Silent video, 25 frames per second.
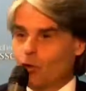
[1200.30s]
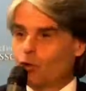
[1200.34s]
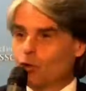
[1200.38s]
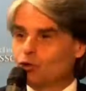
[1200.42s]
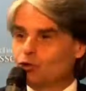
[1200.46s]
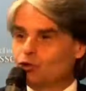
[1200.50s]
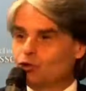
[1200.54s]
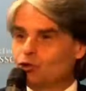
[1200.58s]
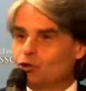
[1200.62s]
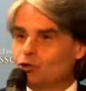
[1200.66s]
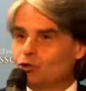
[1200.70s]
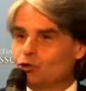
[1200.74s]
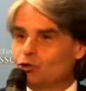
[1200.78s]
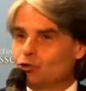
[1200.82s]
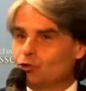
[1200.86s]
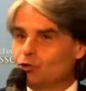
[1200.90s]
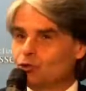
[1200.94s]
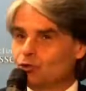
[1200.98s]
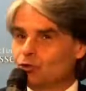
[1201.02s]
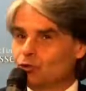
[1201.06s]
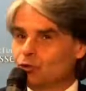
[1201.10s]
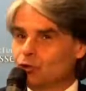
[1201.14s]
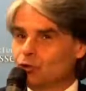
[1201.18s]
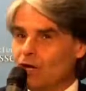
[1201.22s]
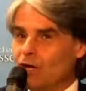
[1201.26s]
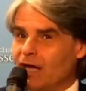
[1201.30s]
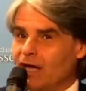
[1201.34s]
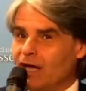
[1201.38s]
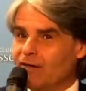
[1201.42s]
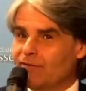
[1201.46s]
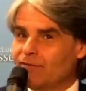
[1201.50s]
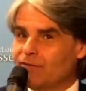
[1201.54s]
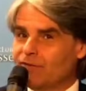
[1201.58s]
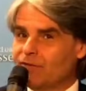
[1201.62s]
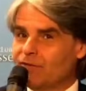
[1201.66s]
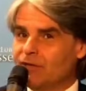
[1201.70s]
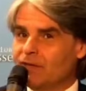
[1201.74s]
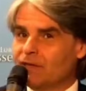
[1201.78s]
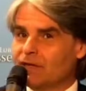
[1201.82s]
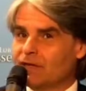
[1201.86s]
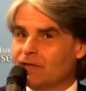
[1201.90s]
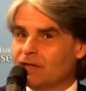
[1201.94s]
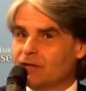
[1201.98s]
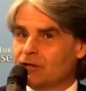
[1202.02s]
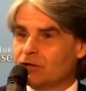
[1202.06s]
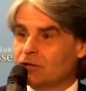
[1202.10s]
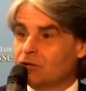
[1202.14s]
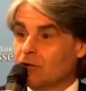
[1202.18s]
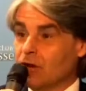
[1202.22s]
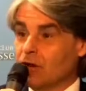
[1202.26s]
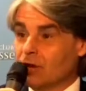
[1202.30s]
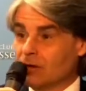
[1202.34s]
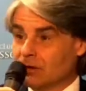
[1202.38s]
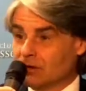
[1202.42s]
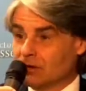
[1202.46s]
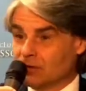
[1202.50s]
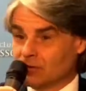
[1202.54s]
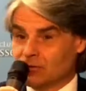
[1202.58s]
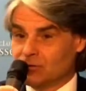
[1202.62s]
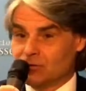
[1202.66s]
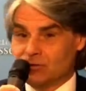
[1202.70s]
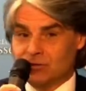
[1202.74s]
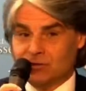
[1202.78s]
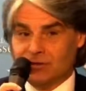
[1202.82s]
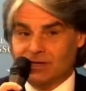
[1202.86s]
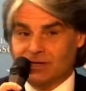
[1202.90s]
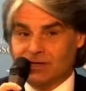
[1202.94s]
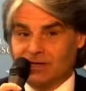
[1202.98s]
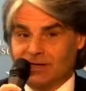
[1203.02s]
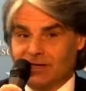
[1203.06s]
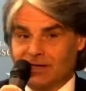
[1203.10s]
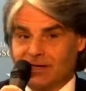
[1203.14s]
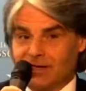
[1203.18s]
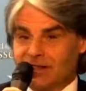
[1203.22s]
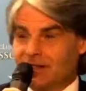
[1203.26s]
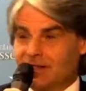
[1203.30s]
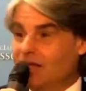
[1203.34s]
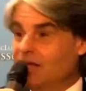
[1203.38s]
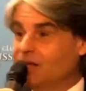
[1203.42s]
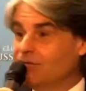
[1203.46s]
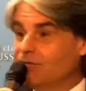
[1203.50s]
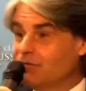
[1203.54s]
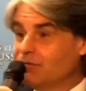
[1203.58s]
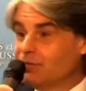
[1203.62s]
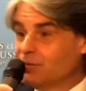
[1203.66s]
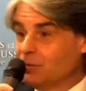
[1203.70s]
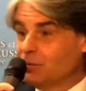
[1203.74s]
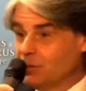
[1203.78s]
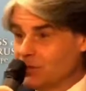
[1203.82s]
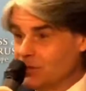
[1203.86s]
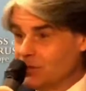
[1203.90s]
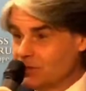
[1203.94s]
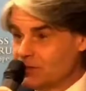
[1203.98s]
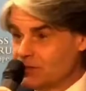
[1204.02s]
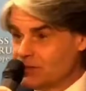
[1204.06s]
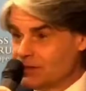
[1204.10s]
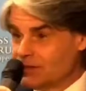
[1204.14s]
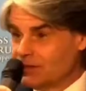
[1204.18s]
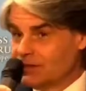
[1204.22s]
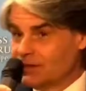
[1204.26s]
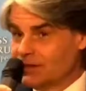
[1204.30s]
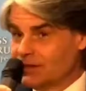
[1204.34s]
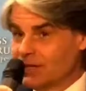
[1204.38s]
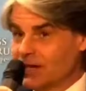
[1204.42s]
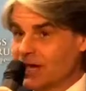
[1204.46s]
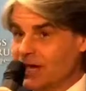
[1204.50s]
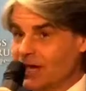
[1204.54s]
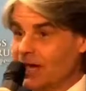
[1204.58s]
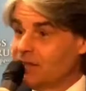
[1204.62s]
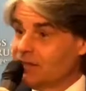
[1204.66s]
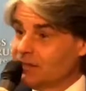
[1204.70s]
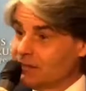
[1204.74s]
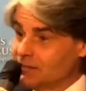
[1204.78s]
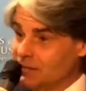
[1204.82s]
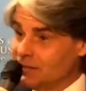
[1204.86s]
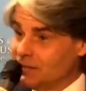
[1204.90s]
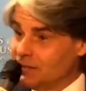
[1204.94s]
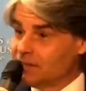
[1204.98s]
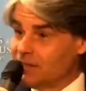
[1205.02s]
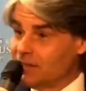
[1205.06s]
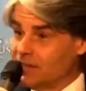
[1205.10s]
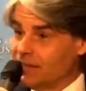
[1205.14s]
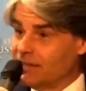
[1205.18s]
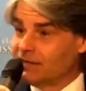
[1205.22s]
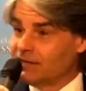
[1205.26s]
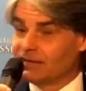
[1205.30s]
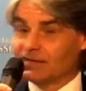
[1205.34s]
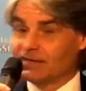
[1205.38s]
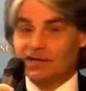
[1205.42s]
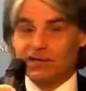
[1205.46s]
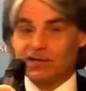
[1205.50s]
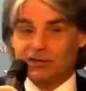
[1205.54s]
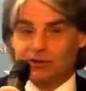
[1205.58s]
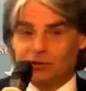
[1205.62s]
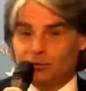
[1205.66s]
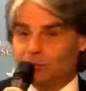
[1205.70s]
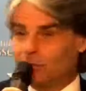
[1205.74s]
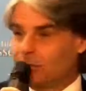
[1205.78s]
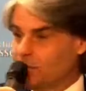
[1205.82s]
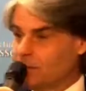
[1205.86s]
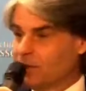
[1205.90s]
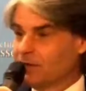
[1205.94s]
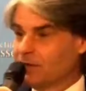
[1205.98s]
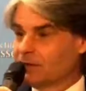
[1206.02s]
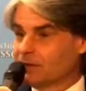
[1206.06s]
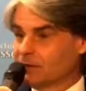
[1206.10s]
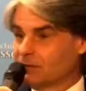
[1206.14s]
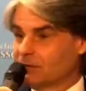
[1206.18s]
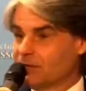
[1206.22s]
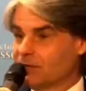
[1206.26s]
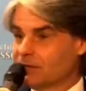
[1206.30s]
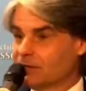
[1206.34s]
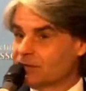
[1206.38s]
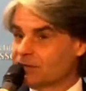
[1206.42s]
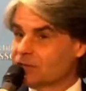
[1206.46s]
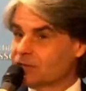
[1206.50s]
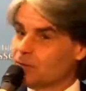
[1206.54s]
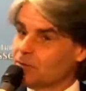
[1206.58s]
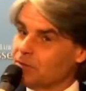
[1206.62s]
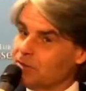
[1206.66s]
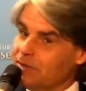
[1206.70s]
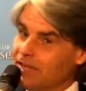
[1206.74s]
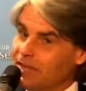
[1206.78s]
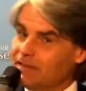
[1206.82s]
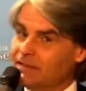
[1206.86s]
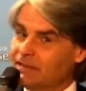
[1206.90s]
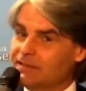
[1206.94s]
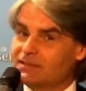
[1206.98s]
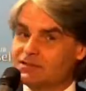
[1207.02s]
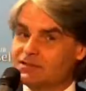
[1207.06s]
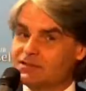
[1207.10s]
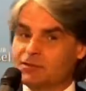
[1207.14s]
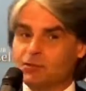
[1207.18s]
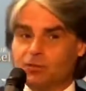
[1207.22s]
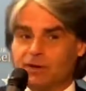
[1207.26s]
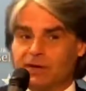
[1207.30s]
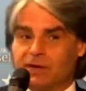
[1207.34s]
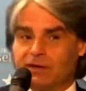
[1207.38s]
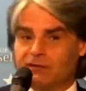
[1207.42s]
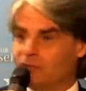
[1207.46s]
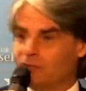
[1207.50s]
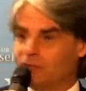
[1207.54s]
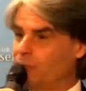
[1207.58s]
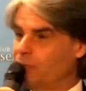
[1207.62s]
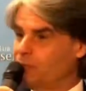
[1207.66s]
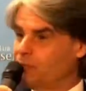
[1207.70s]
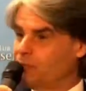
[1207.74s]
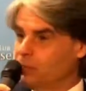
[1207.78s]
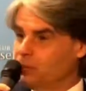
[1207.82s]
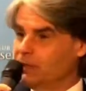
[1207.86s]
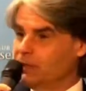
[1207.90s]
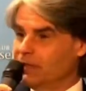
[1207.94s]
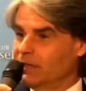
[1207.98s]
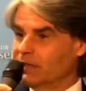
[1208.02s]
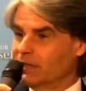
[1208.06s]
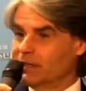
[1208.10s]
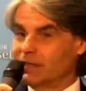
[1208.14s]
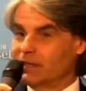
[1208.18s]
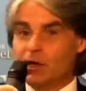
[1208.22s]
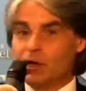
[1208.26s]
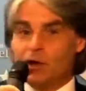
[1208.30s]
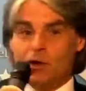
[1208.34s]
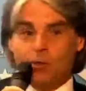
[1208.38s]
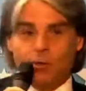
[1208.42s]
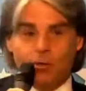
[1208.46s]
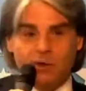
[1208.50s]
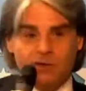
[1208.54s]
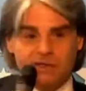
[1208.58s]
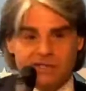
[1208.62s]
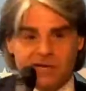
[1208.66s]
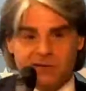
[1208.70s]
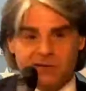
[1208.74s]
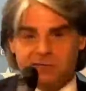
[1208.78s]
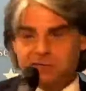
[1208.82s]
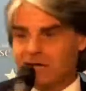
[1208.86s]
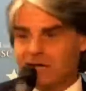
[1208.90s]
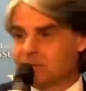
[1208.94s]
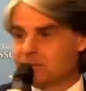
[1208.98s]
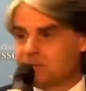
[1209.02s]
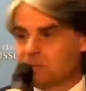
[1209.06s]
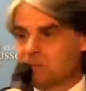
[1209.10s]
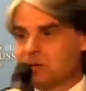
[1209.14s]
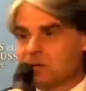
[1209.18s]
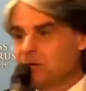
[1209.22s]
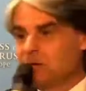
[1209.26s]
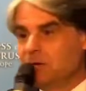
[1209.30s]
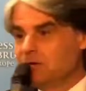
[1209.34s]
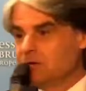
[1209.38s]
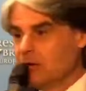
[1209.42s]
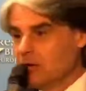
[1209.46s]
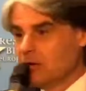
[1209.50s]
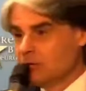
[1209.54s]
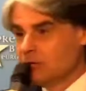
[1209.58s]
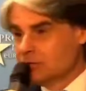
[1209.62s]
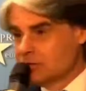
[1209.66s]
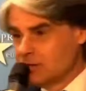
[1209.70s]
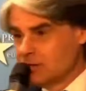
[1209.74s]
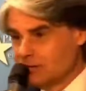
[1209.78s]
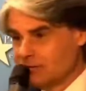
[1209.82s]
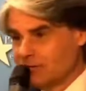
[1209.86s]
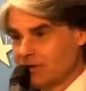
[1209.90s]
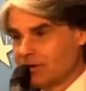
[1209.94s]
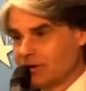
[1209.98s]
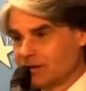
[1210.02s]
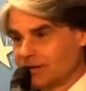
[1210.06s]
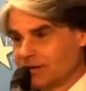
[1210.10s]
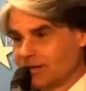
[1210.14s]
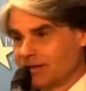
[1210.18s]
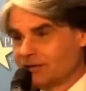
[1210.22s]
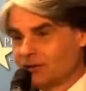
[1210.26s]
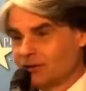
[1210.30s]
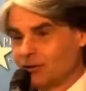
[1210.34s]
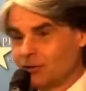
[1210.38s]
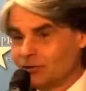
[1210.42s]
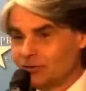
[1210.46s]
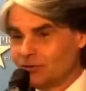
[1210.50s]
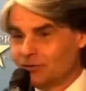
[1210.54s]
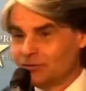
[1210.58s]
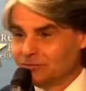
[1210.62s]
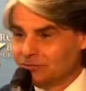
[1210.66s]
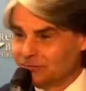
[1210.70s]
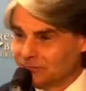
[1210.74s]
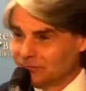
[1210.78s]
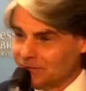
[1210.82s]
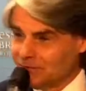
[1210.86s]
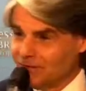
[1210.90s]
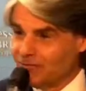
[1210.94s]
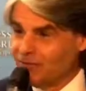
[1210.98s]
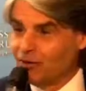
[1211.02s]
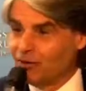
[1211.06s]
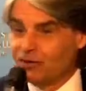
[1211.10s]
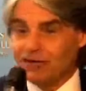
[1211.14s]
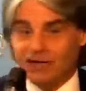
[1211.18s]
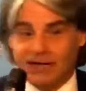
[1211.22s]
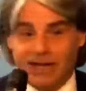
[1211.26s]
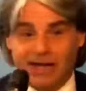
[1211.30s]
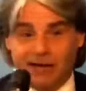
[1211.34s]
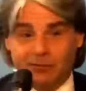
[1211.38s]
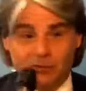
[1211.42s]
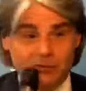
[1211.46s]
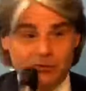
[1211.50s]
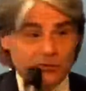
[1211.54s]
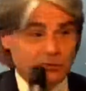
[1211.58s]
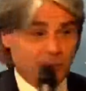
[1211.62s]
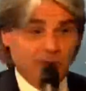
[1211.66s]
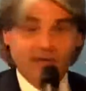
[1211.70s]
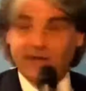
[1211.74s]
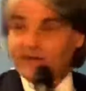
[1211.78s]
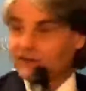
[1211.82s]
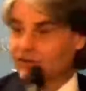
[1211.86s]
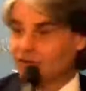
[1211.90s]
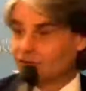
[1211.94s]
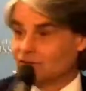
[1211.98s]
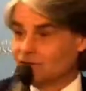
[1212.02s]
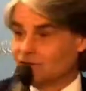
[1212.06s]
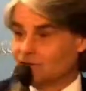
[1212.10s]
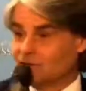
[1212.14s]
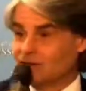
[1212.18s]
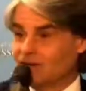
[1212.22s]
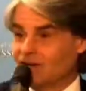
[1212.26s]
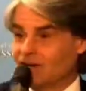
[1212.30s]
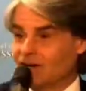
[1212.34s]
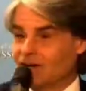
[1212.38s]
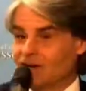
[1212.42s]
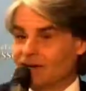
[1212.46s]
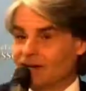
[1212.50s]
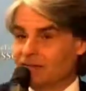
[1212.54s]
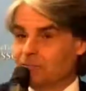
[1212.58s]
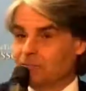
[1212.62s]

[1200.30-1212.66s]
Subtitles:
world or to have the knowledge, the information, and the desire to be part of that. So that is a way of putting it, where sometimes maybe non-Slavonic language speakers